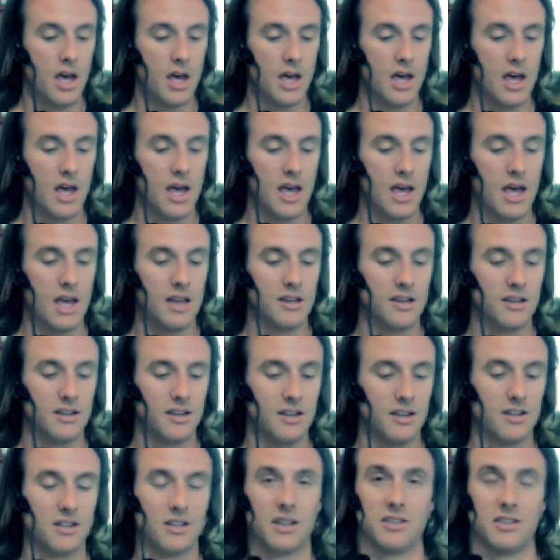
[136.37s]

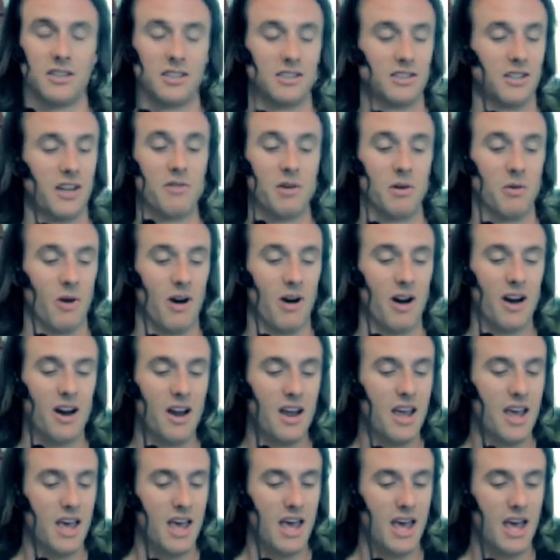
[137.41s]
and because it's everywhere.
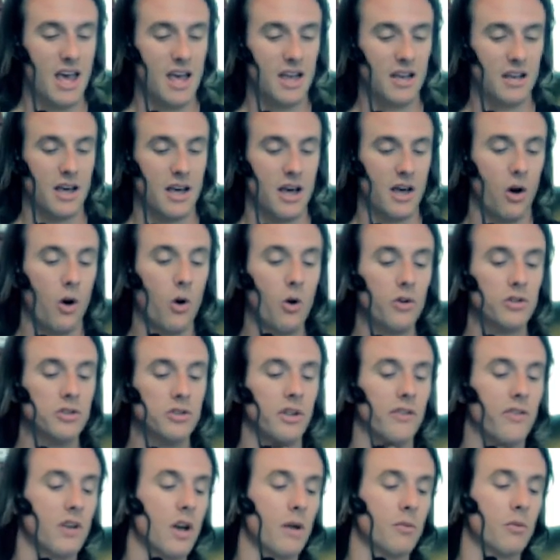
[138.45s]
And host
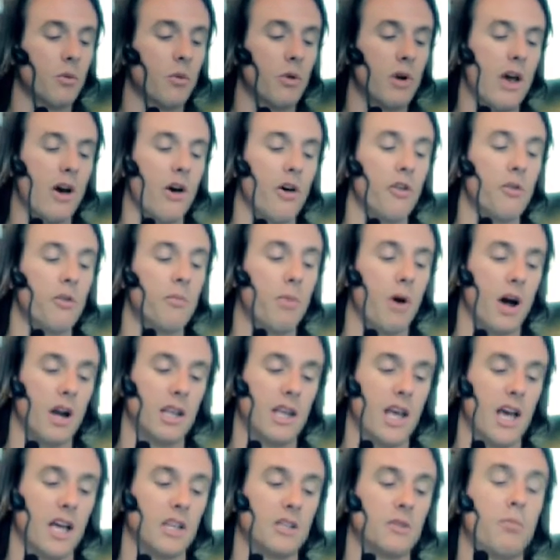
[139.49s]
of the #1 health
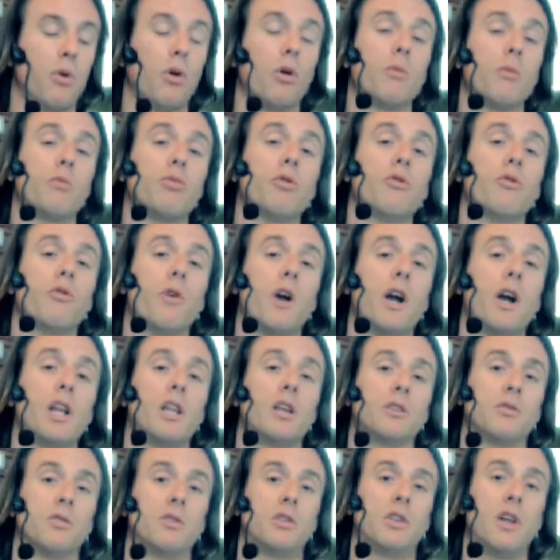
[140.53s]
podcast, Bulletproof
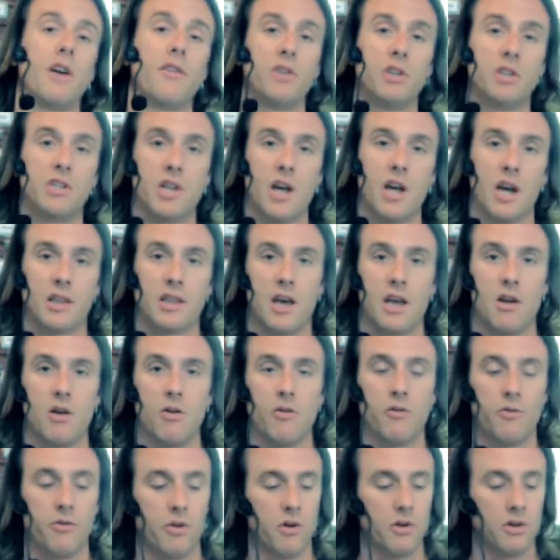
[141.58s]
Radio, so definitely check that
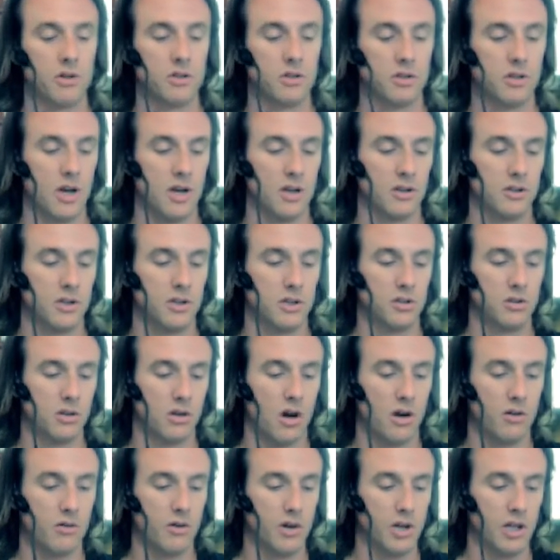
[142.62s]
out, folks. Since you're
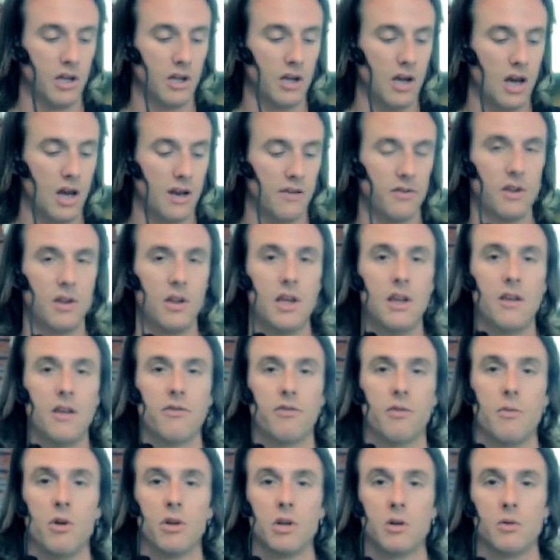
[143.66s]
already kind of
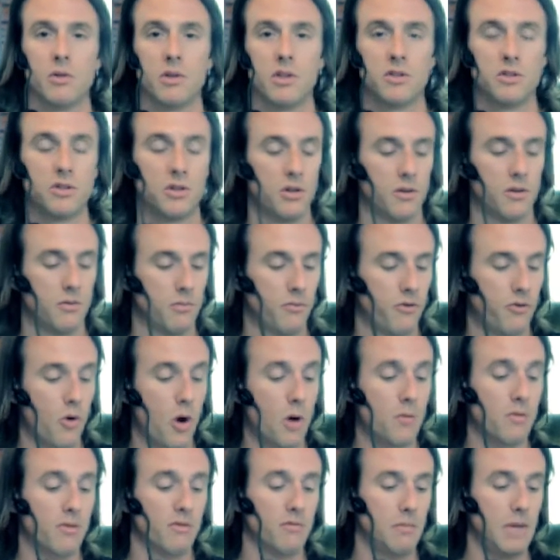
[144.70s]
familiar with this
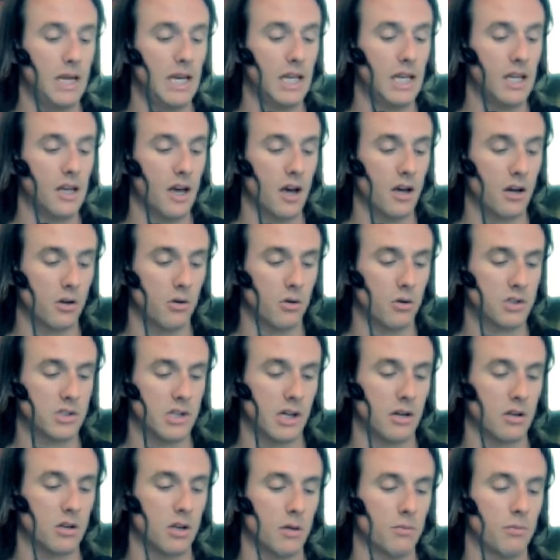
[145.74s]
form of media, go
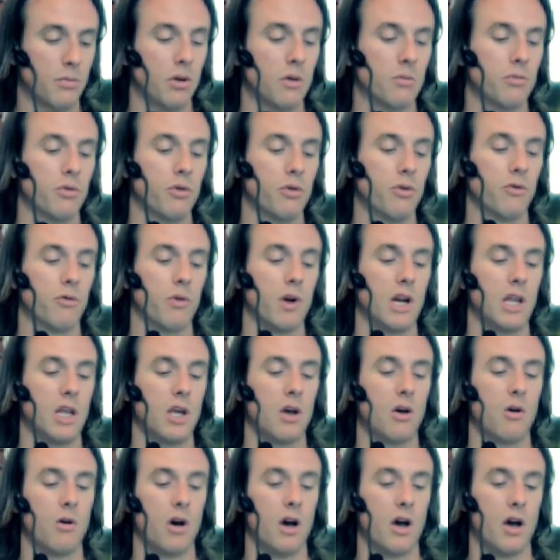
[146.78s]
check out the Bulletproof
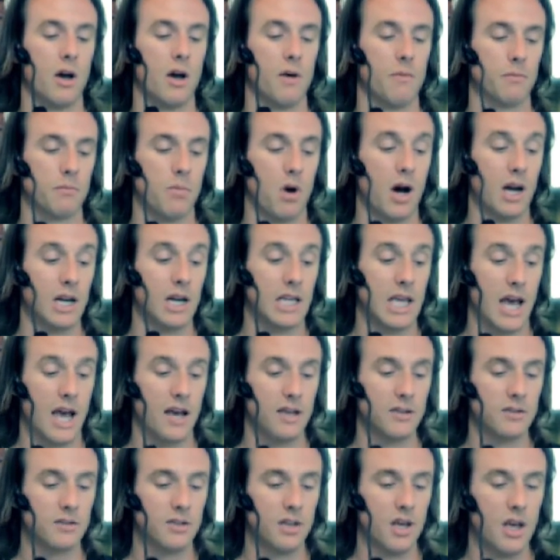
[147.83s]
Radio
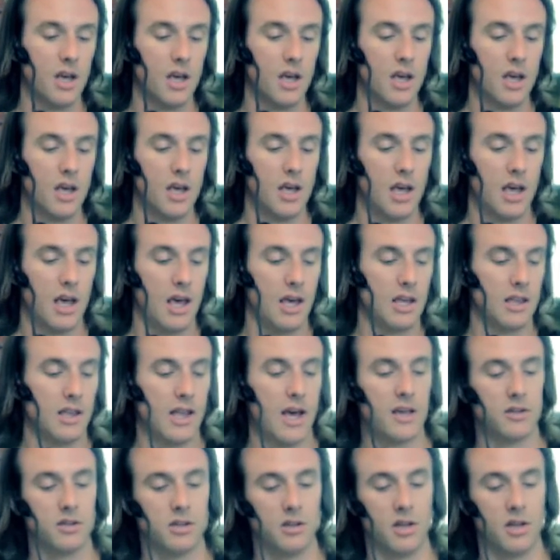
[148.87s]
podcast. And
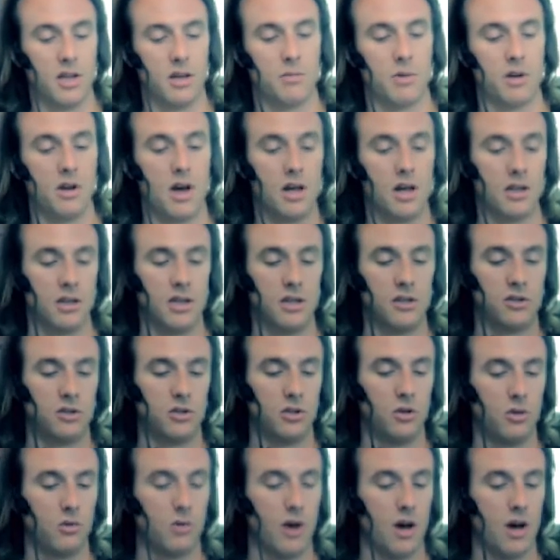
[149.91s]
lastly, but not
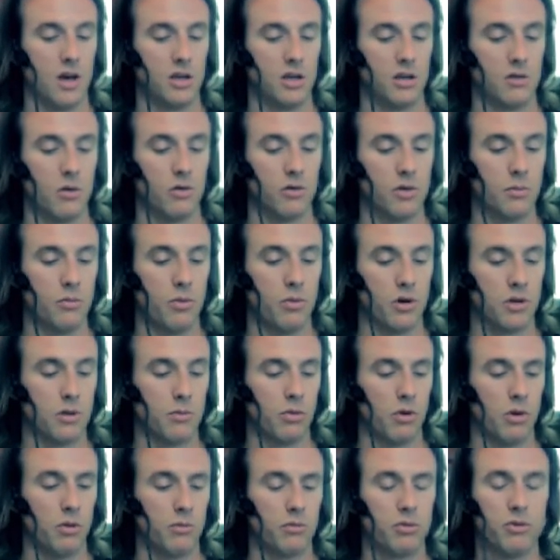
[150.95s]
least, you wrote the book, The
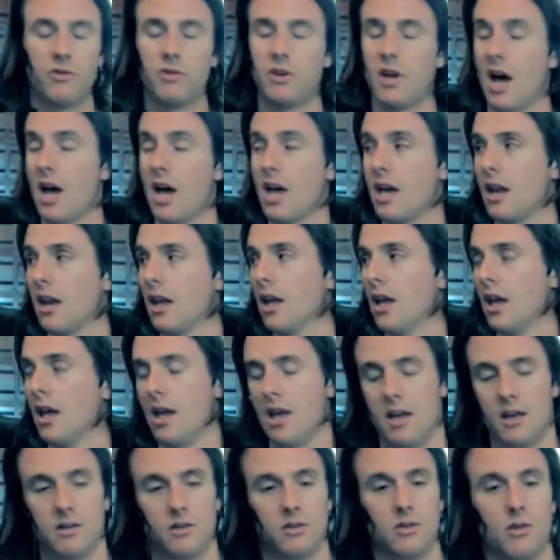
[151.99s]
Bulletproof Diet.
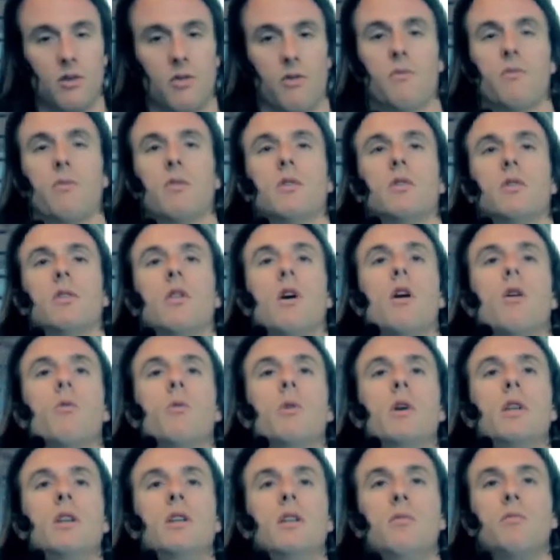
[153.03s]
So
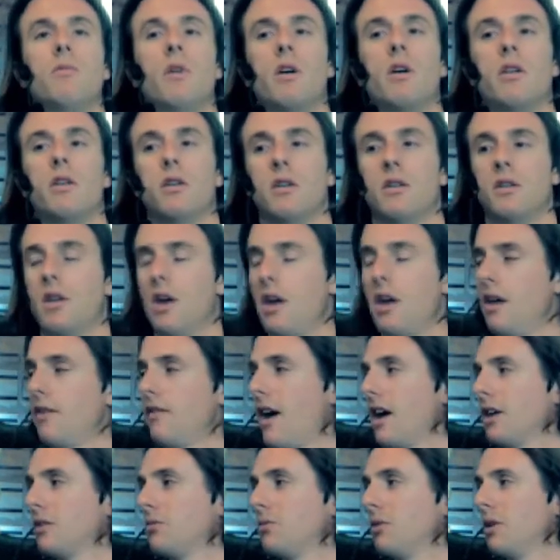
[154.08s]
long-winded, but Dave
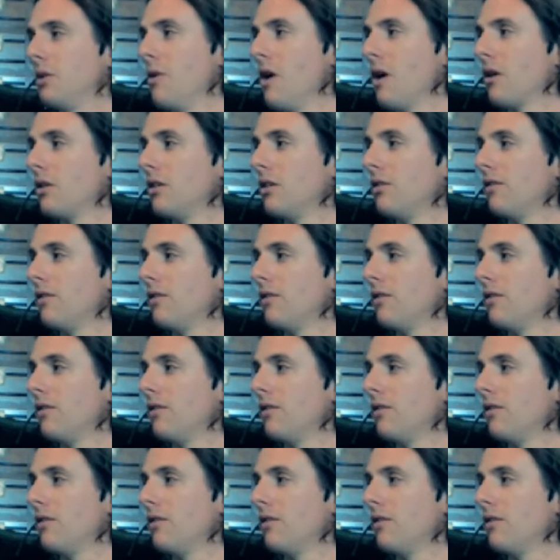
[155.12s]
Asprey, welcome to